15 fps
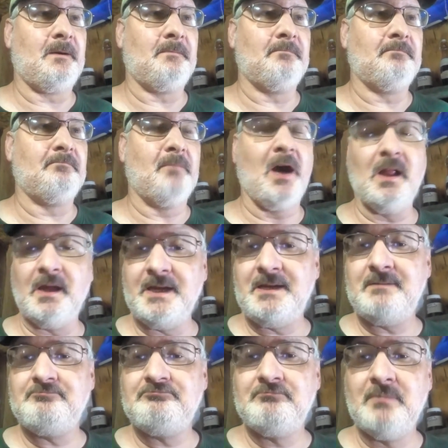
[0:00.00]
mullein,
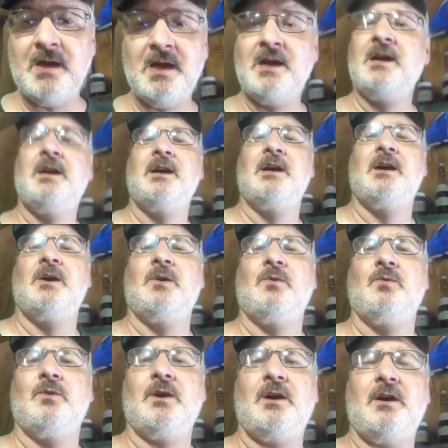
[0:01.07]

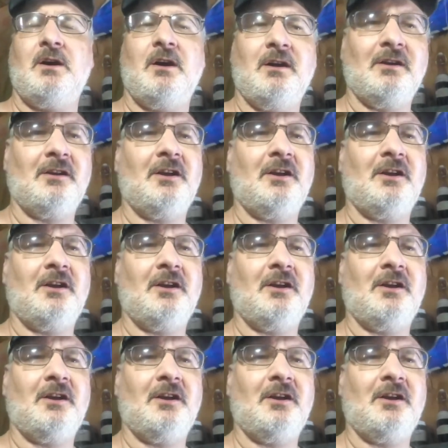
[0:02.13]
all,